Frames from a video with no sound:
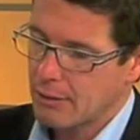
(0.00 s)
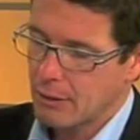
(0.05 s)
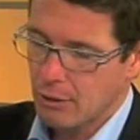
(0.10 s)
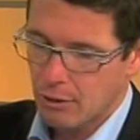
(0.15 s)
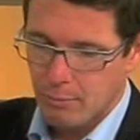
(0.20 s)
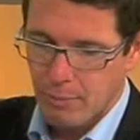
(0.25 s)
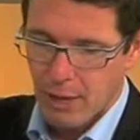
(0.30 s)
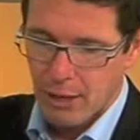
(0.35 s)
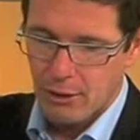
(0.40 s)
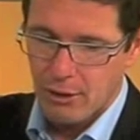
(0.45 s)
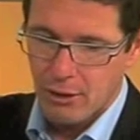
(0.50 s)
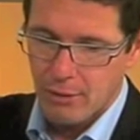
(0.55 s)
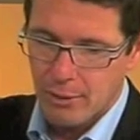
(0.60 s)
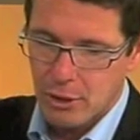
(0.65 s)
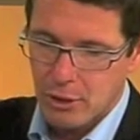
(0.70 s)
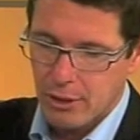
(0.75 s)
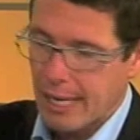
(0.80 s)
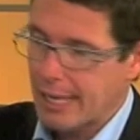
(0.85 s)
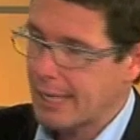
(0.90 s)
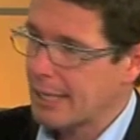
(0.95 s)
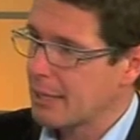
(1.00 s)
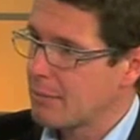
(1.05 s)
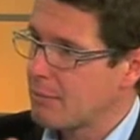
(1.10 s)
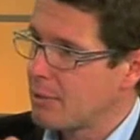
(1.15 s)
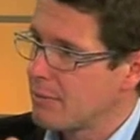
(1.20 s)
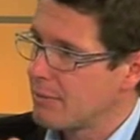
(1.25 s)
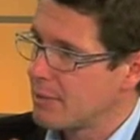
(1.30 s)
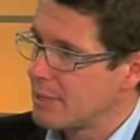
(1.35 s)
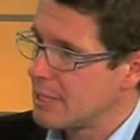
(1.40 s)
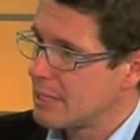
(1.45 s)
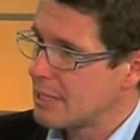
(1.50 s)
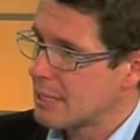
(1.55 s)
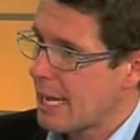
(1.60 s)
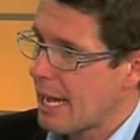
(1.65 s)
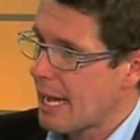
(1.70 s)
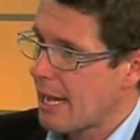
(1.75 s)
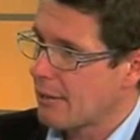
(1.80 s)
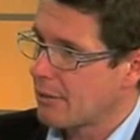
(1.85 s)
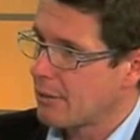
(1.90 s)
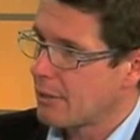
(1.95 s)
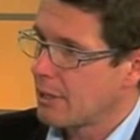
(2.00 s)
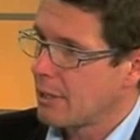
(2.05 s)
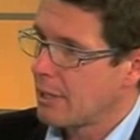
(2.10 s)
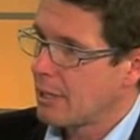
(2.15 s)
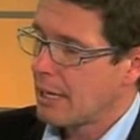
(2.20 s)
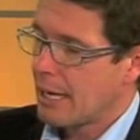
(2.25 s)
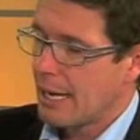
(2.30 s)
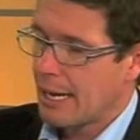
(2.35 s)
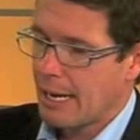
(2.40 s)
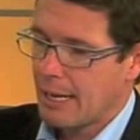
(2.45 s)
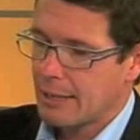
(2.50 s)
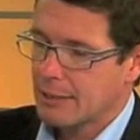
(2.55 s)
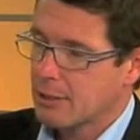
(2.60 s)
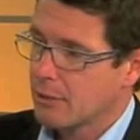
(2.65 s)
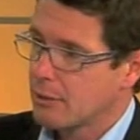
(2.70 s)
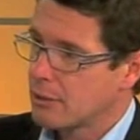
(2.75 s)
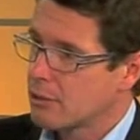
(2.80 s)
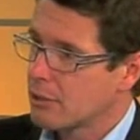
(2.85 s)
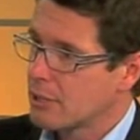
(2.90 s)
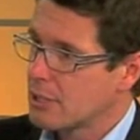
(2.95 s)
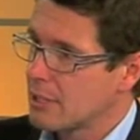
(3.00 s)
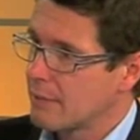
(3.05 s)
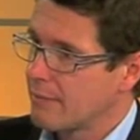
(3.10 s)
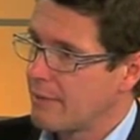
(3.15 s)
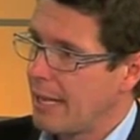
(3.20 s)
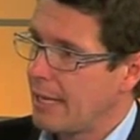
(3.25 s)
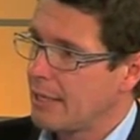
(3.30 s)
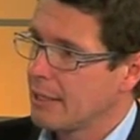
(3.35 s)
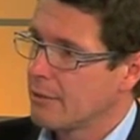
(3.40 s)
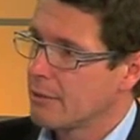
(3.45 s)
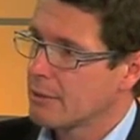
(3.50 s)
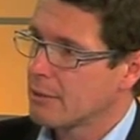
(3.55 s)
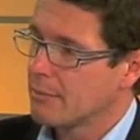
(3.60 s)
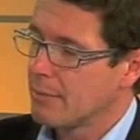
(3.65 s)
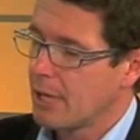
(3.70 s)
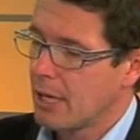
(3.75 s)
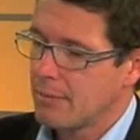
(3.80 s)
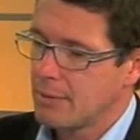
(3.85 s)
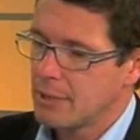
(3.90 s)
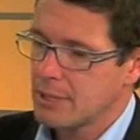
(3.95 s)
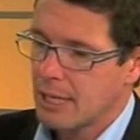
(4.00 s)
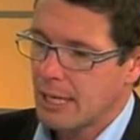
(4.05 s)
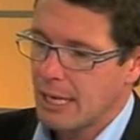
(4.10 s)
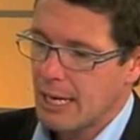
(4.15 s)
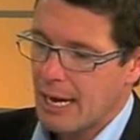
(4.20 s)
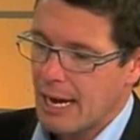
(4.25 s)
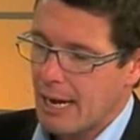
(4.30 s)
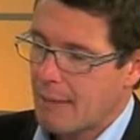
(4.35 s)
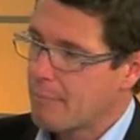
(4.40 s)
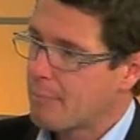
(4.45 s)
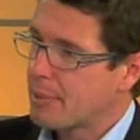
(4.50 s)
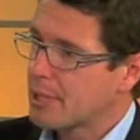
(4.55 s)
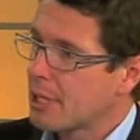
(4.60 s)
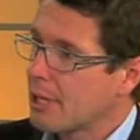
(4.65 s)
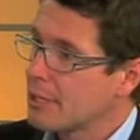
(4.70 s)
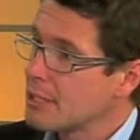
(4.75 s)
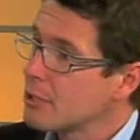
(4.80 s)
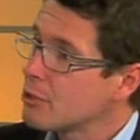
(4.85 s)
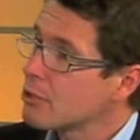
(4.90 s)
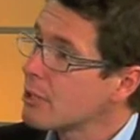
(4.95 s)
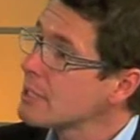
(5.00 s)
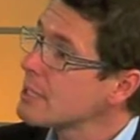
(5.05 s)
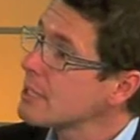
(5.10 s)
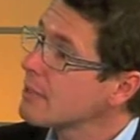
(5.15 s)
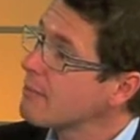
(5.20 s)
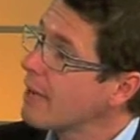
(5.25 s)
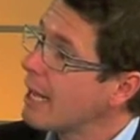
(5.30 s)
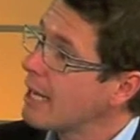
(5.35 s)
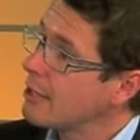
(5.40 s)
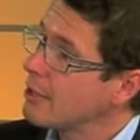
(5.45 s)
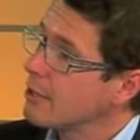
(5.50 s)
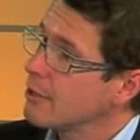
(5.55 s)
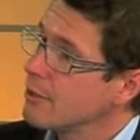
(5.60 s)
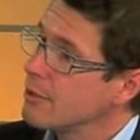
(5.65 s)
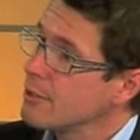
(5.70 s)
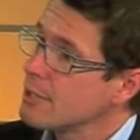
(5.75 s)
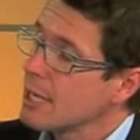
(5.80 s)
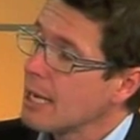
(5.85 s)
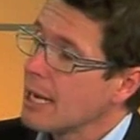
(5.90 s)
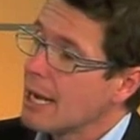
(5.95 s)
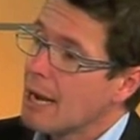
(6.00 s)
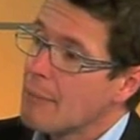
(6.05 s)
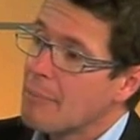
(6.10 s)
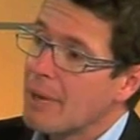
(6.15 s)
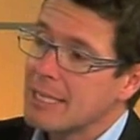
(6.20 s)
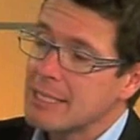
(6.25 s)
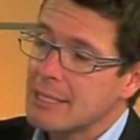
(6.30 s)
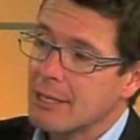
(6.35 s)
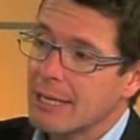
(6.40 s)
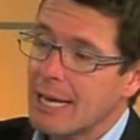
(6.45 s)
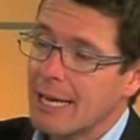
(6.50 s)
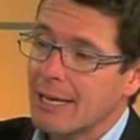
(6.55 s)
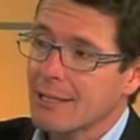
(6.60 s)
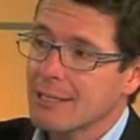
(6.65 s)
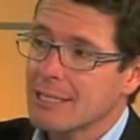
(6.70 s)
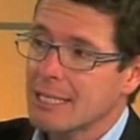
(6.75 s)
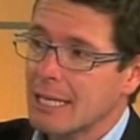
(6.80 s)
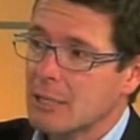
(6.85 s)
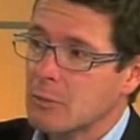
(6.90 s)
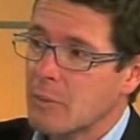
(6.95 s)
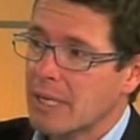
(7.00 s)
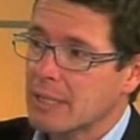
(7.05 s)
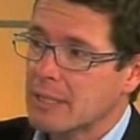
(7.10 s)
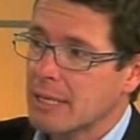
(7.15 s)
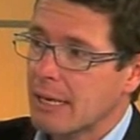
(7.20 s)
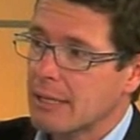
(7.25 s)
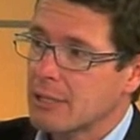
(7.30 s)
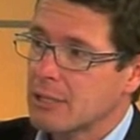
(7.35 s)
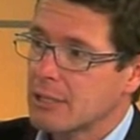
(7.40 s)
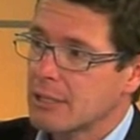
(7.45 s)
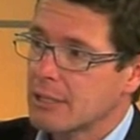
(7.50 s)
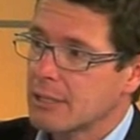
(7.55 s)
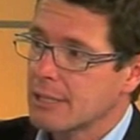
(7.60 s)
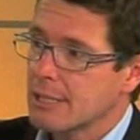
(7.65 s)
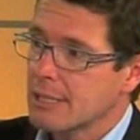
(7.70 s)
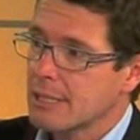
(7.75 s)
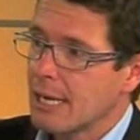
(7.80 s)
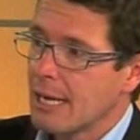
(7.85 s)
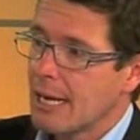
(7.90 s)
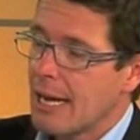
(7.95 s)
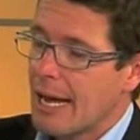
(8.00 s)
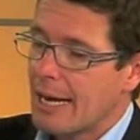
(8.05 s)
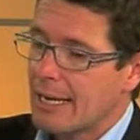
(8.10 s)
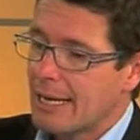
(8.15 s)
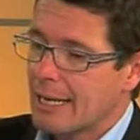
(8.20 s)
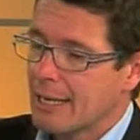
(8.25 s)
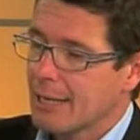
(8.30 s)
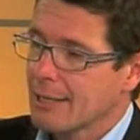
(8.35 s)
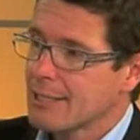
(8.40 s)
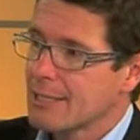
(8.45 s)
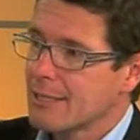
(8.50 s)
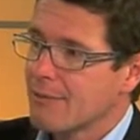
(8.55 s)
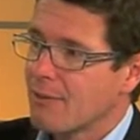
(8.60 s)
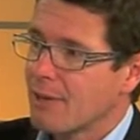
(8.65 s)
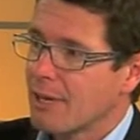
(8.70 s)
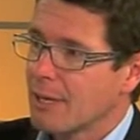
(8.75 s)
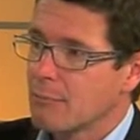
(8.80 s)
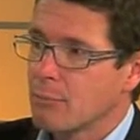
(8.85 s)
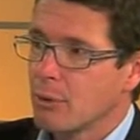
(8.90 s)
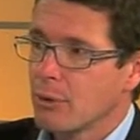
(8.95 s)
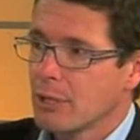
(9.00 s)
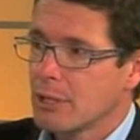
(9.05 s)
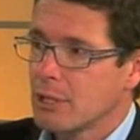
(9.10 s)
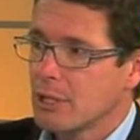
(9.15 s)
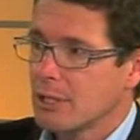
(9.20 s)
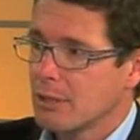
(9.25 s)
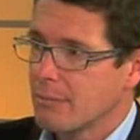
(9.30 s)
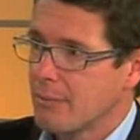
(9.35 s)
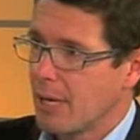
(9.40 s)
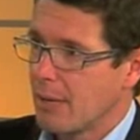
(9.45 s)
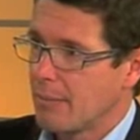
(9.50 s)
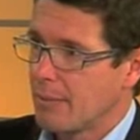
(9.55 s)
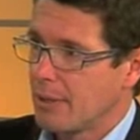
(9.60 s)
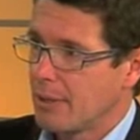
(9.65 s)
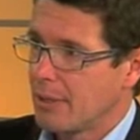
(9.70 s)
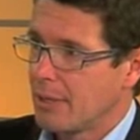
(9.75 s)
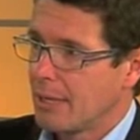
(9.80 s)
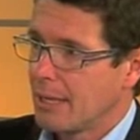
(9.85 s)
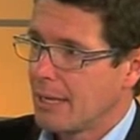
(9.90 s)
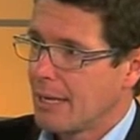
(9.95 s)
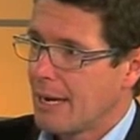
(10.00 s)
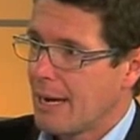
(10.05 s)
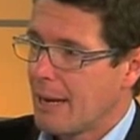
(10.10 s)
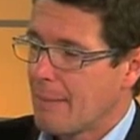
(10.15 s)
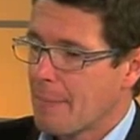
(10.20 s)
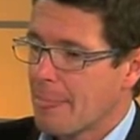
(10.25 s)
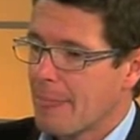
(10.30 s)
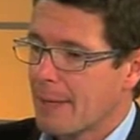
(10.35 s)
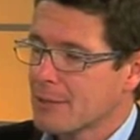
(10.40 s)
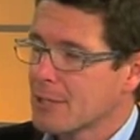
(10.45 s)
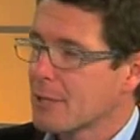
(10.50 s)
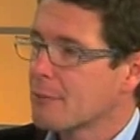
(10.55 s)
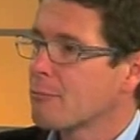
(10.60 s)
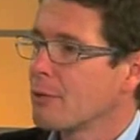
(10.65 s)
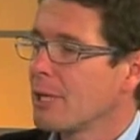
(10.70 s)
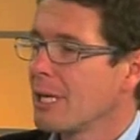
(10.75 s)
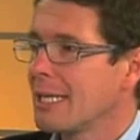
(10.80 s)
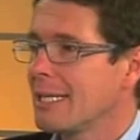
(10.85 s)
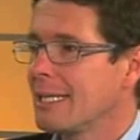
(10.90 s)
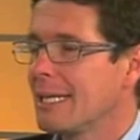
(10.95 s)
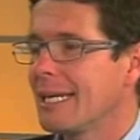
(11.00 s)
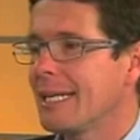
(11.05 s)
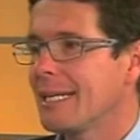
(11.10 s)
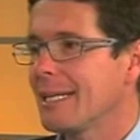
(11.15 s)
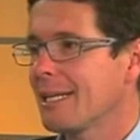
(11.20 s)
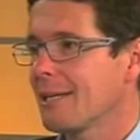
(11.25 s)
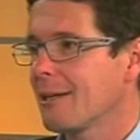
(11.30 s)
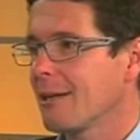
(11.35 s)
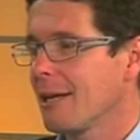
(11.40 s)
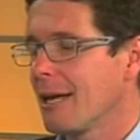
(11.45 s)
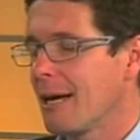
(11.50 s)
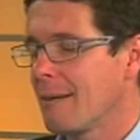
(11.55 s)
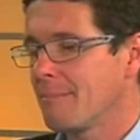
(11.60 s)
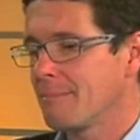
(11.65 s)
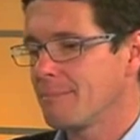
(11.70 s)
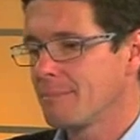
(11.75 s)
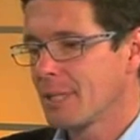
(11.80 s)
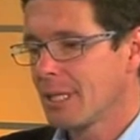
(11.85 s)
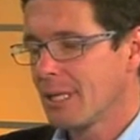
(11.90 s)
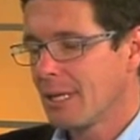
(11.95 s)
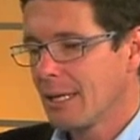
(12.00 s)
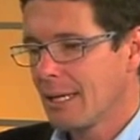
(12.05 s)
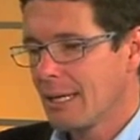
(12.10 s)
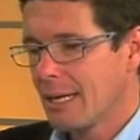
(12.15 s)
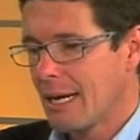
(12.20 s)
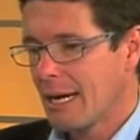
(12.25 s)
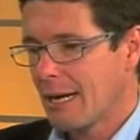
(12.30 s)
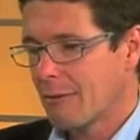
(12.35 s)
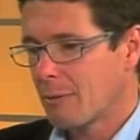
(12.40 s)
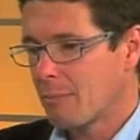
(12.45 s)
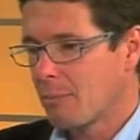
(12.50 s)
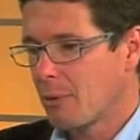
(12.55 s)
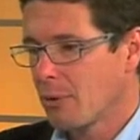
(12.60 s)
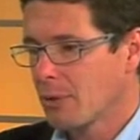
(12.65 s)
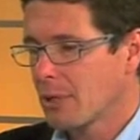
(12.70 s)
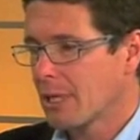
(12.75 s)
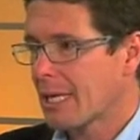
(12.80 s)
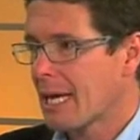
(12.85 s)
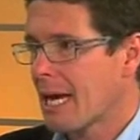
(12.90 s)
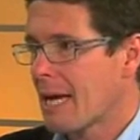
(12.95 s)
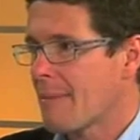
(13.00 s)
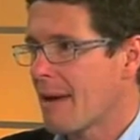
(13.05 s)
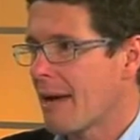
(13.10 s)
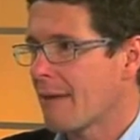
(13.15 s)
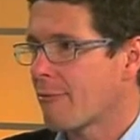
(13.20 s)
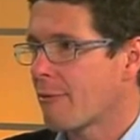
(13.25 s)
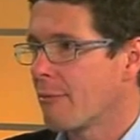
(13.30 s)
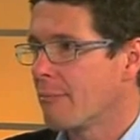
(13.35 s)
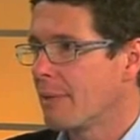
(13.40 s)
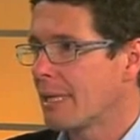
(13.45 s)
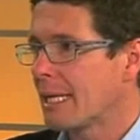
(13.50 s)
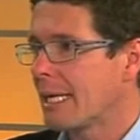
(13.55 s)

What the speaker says: look, both of them are trading at a bit of a discount to intrinsic value at the moment, but those intrinsic values are based on analysts' expectations, and analysts are fairly bullish at the moment. There was a really neat little report that came out from